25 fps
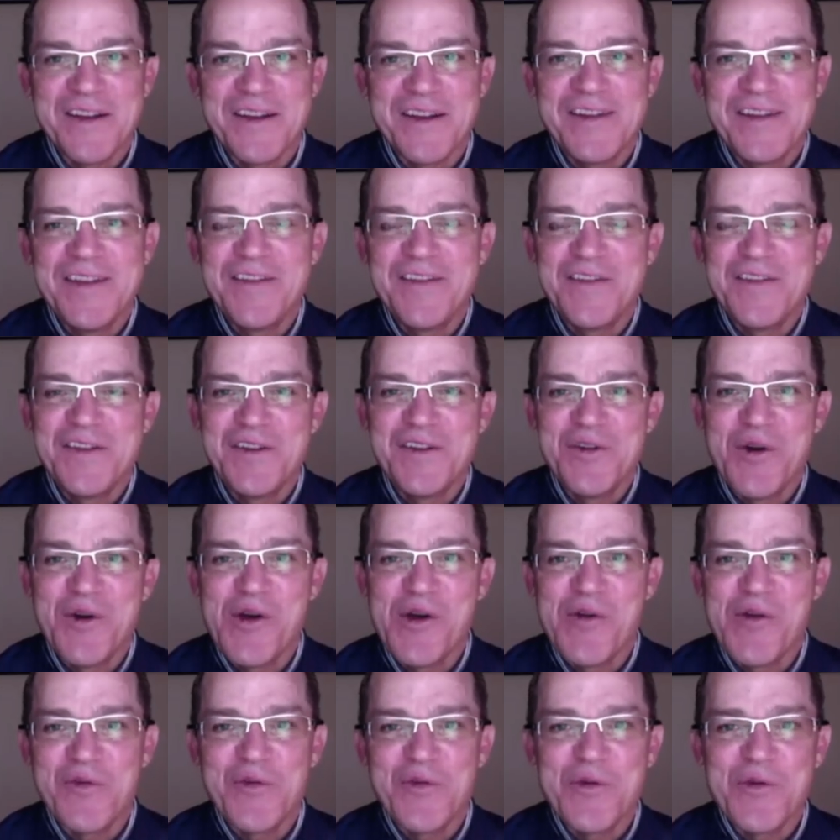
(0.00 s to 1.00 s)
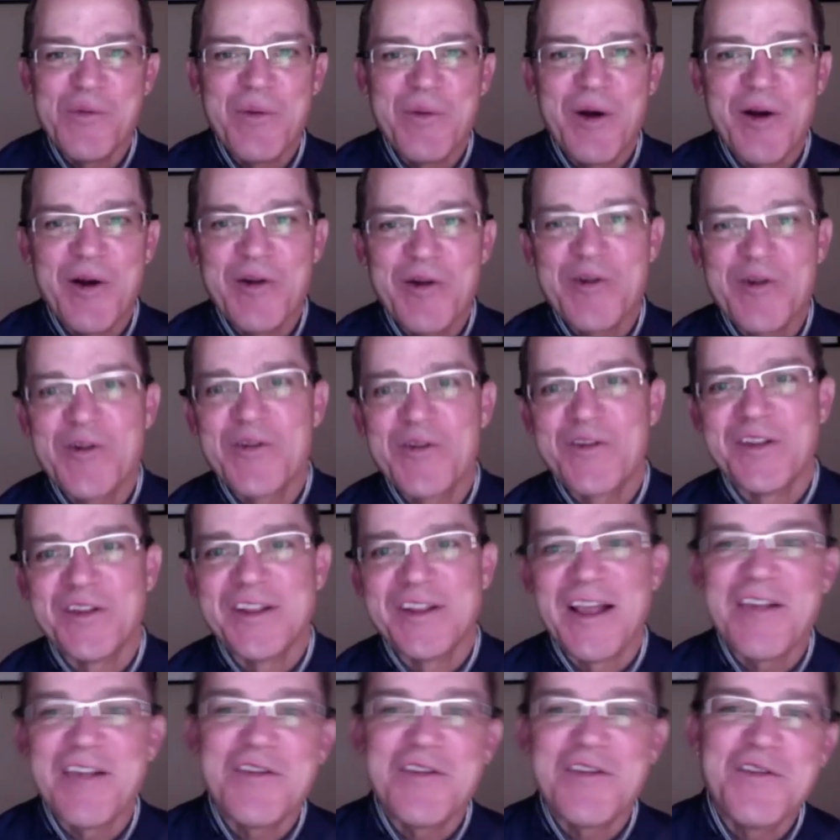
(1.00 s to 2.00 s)
to TC Doyle for Impartners,
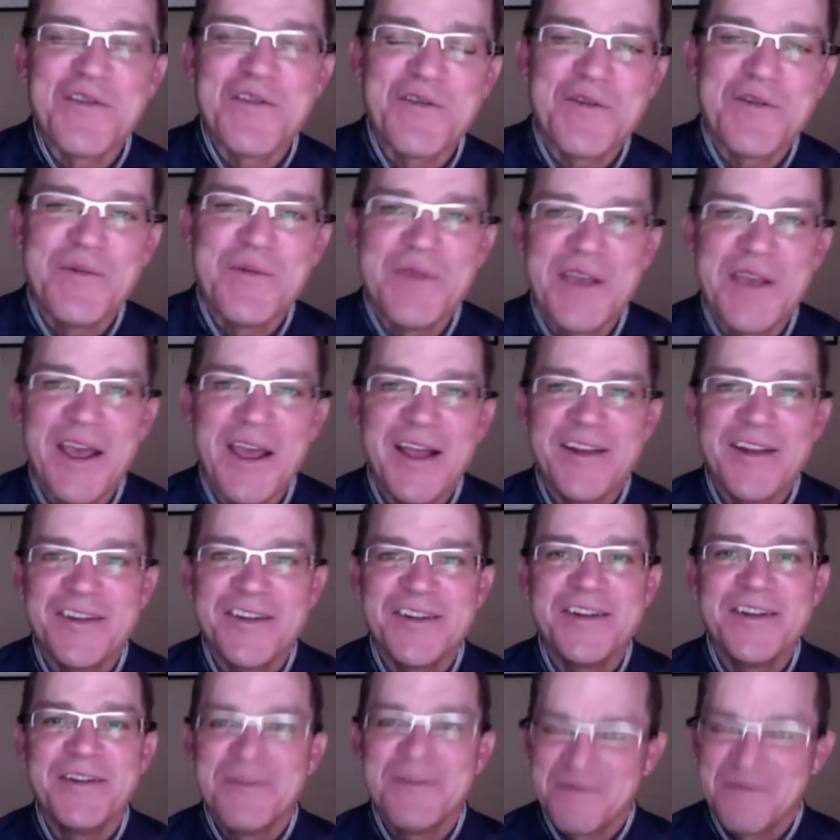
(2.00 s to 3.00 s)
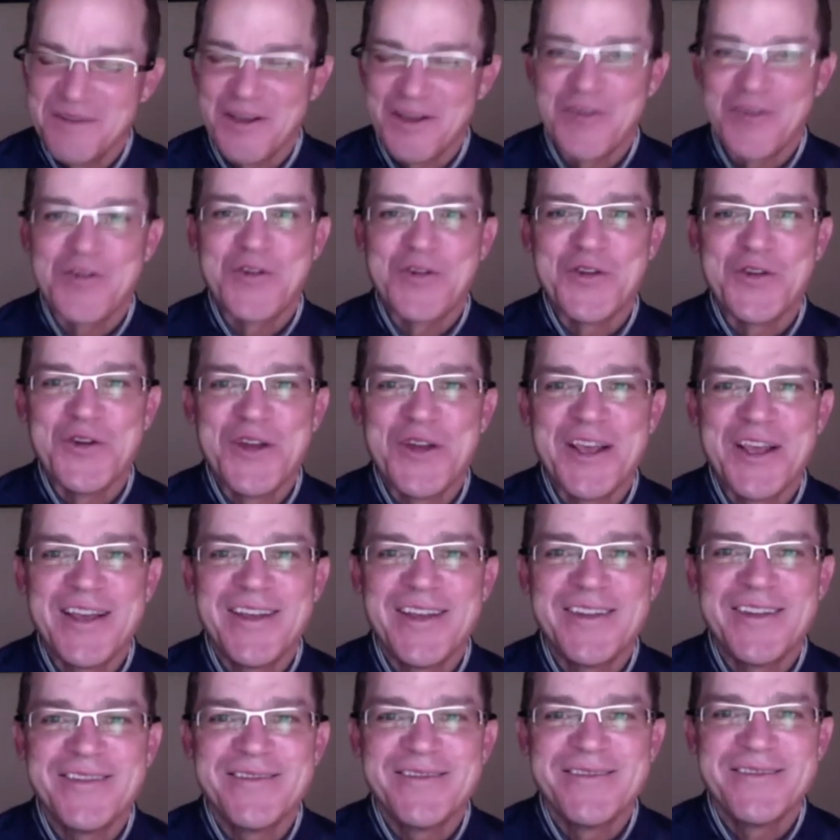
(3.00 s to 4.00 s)
Lessons from the Edge. Thanks for tuning
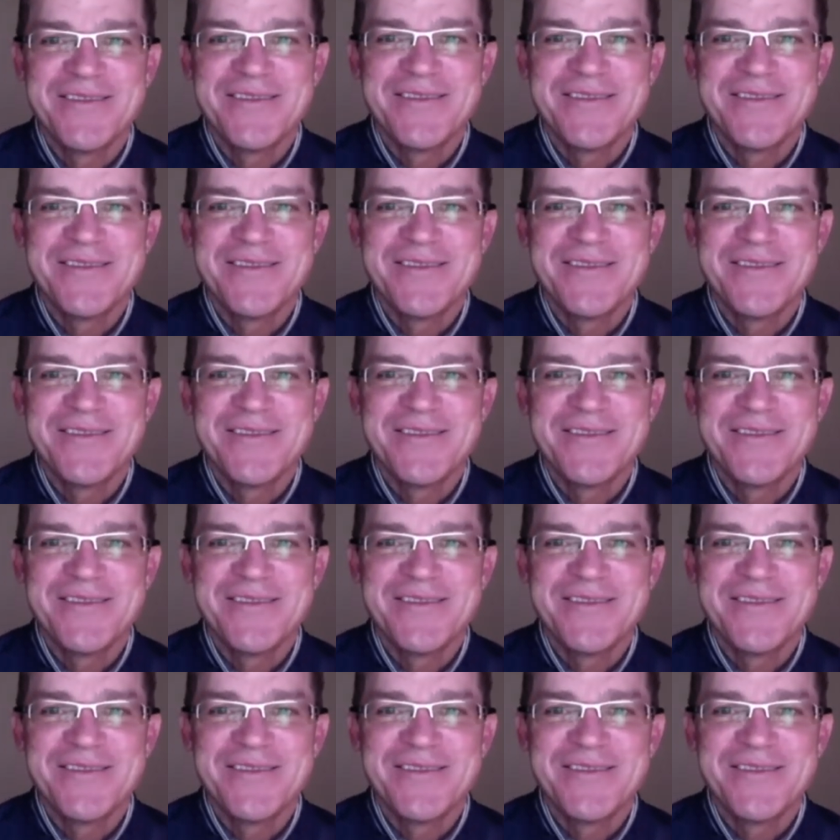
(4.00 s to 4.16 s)
in.